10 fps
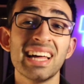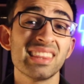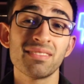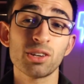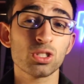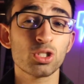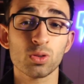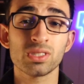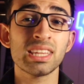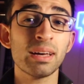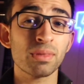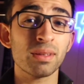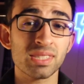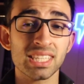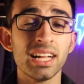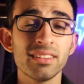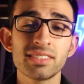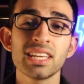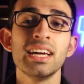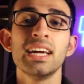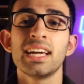and they've not chosen them themselves.